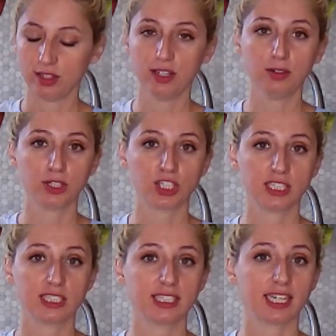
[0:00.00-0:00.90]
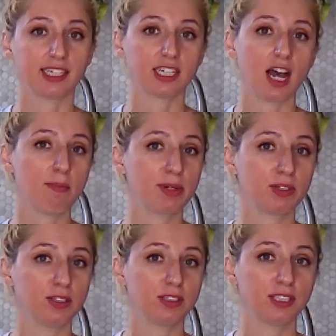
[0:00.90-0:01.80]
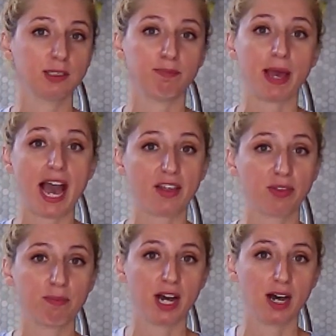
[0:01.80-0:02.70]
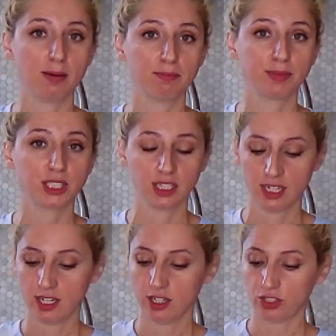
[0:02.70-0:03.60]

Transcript: lotions and topicals, bath bombs,